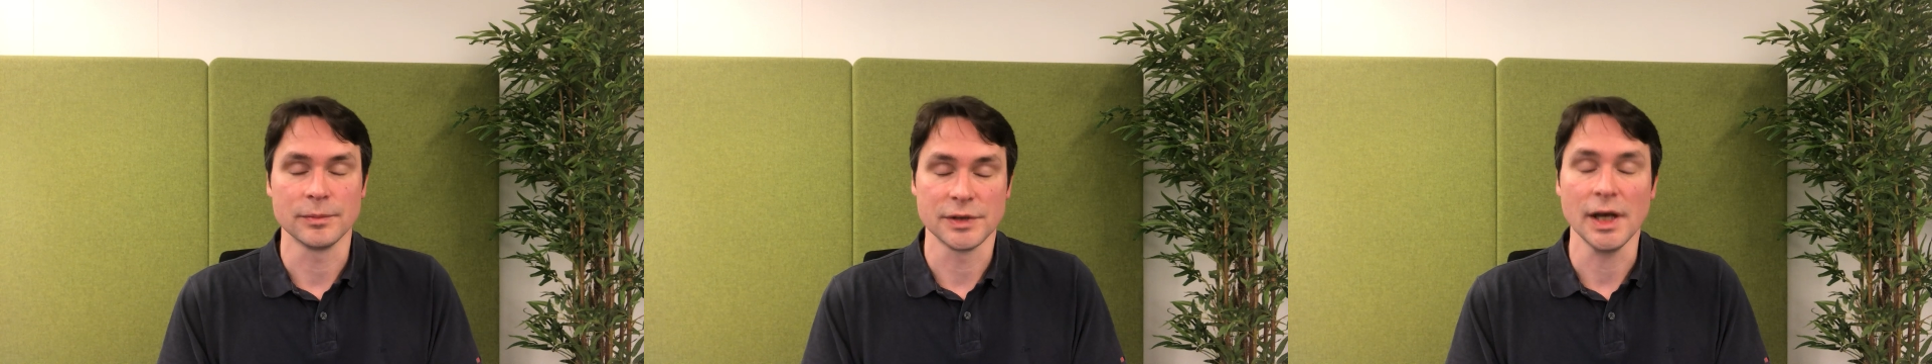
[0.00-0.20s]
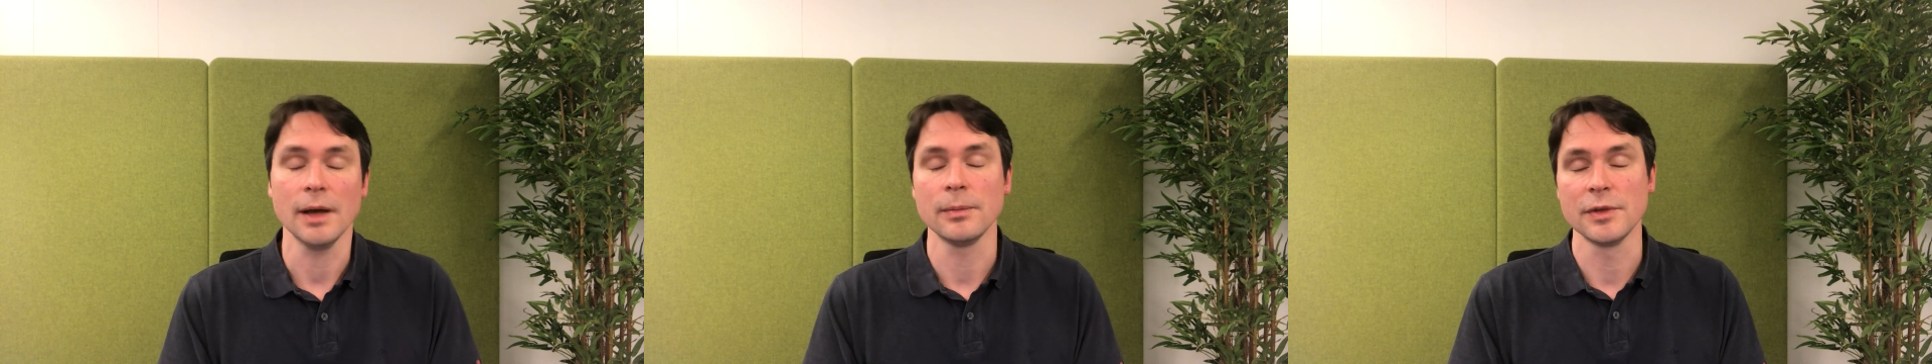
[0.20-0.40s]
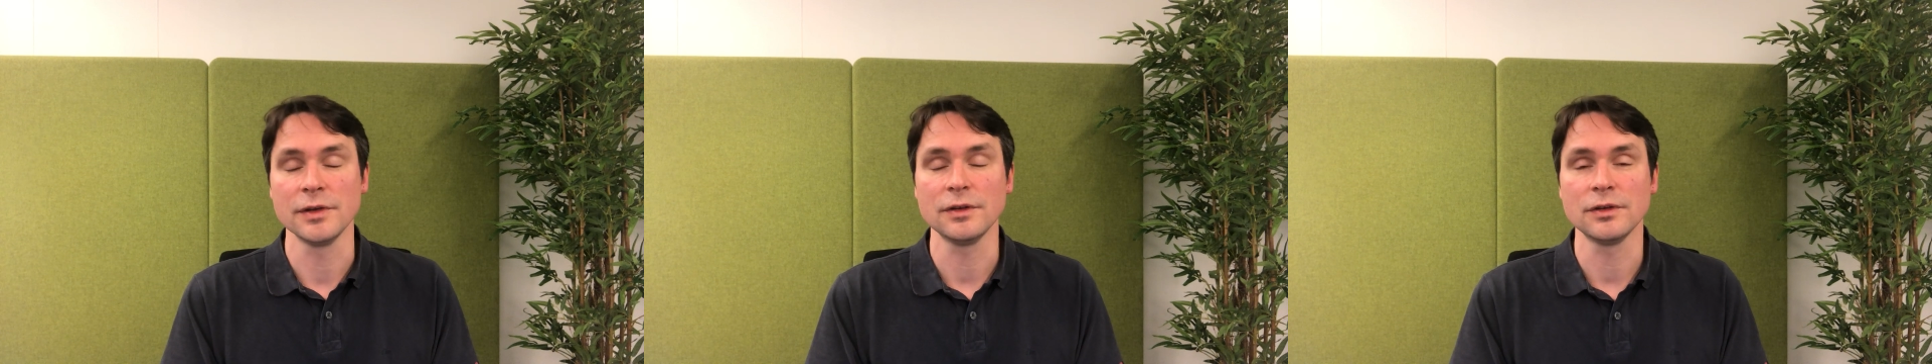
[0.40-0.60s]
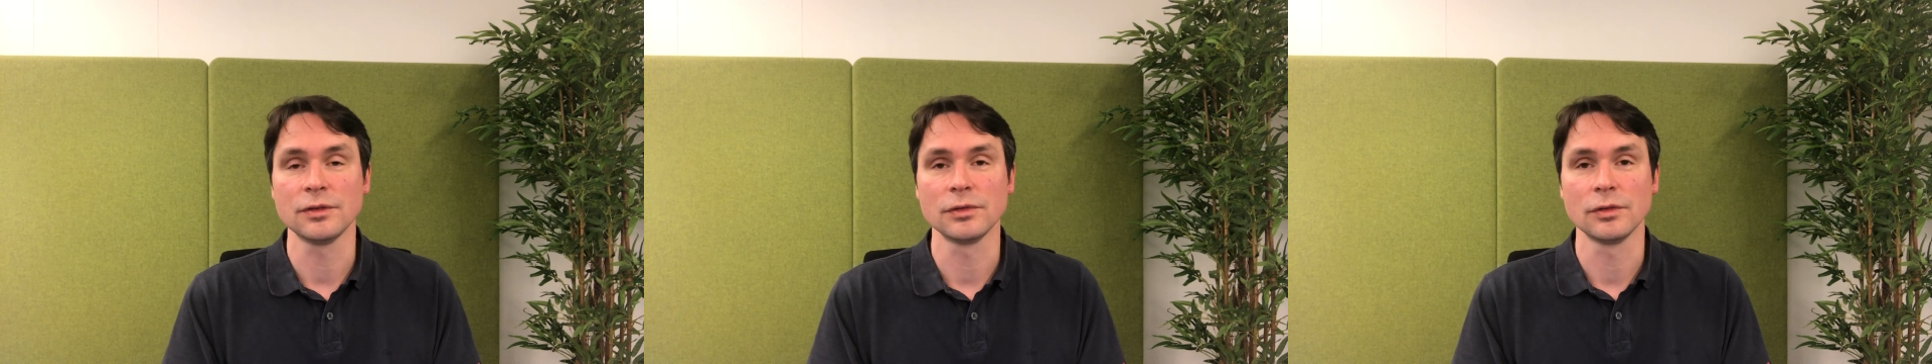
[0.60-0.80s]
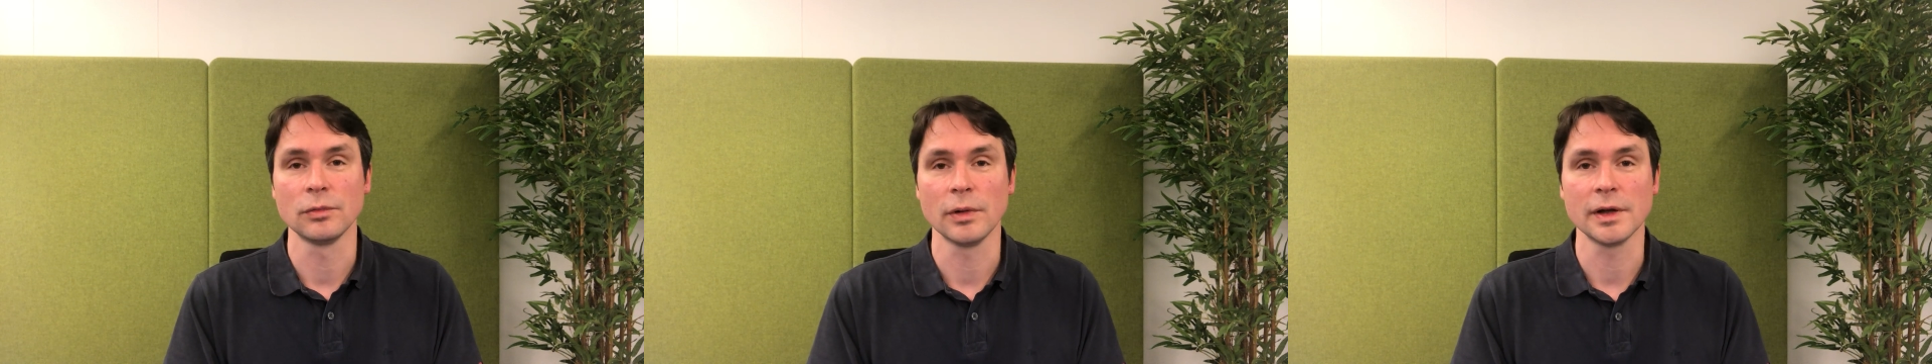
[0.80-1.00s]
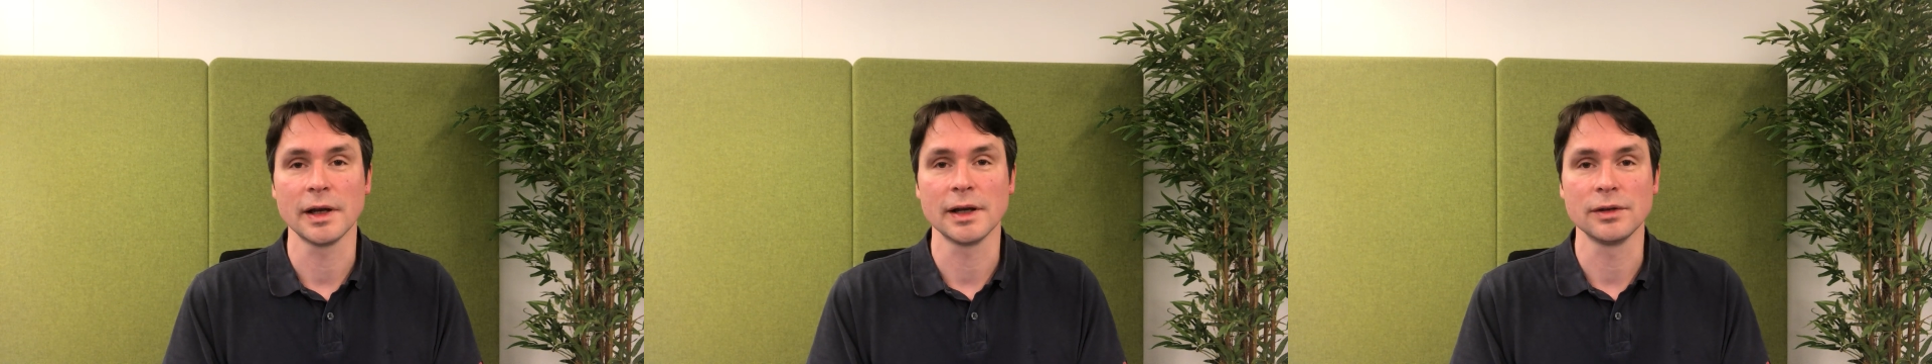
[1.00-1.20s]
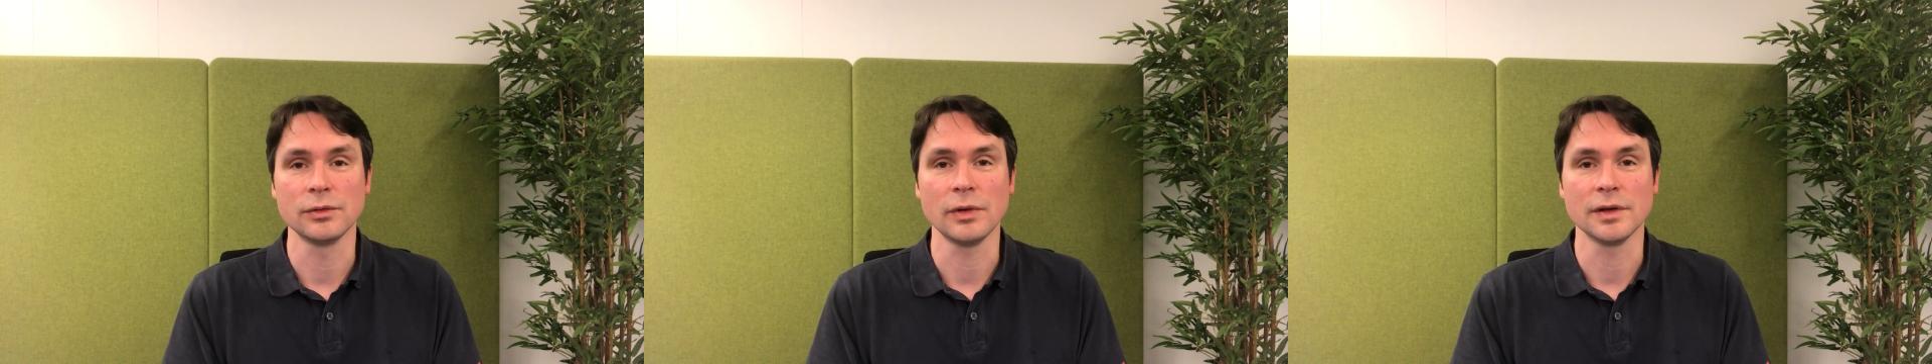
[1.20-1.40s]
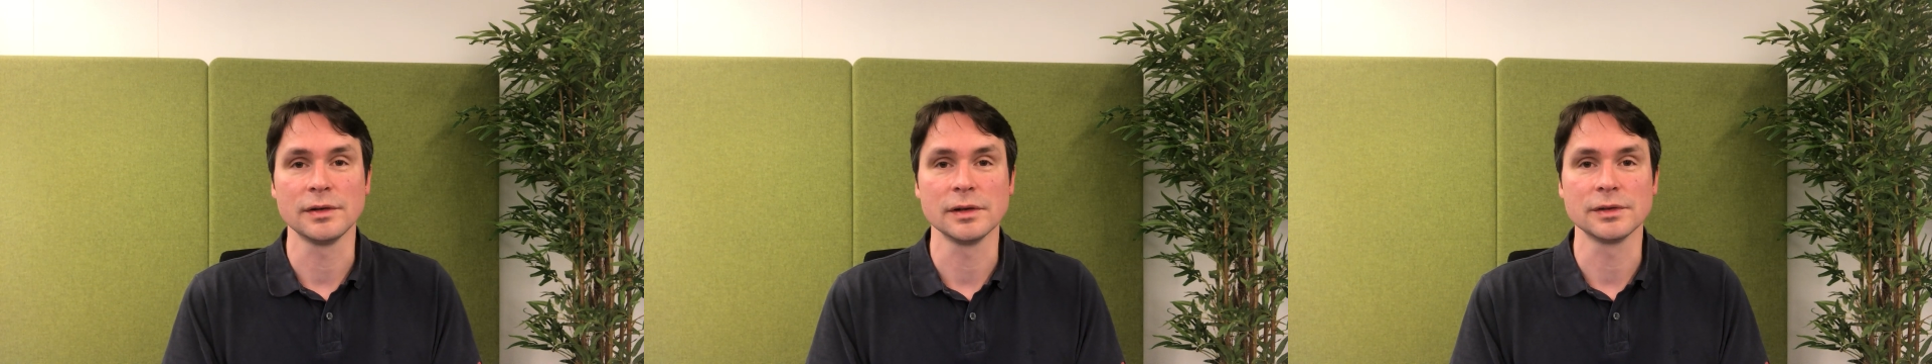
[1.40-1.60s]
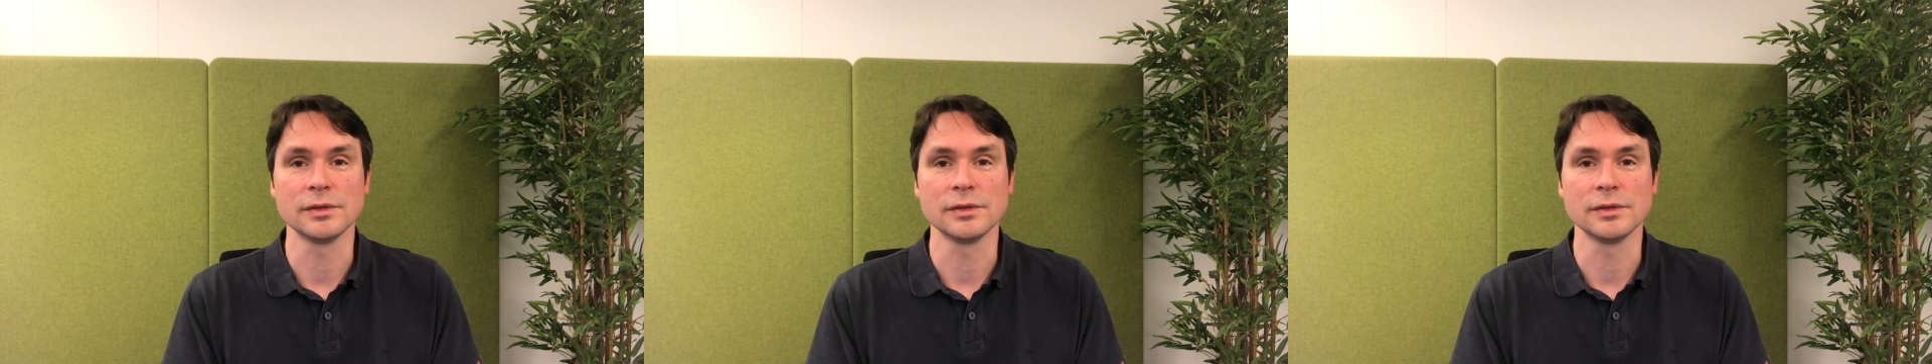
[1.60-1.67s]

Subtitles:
Yeah, this is what I do until